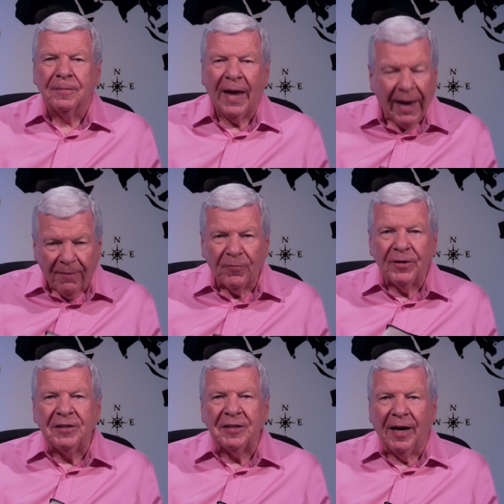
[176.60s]

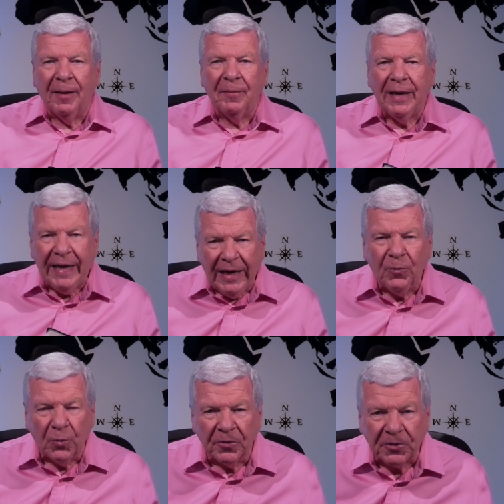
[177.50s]
every time, he
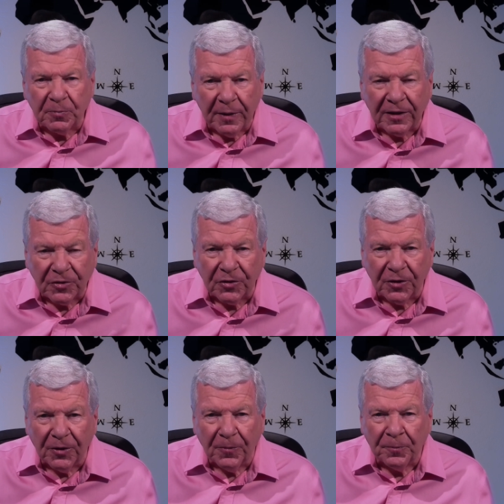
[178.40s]
will speak to
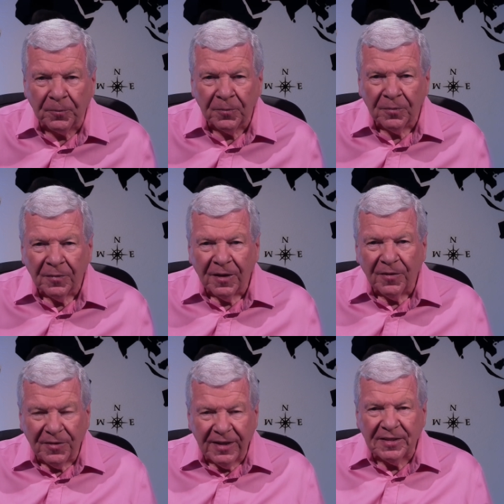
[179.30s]
you.
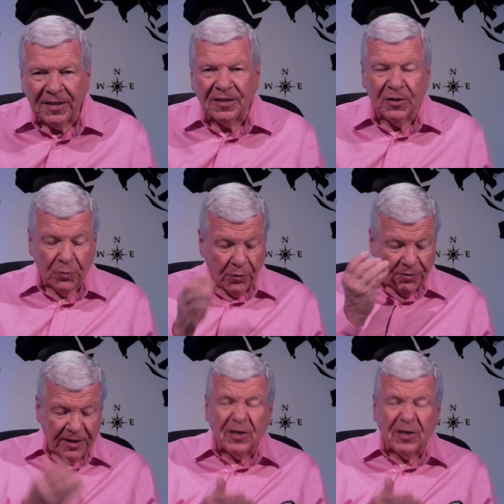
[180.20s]
This is his word. This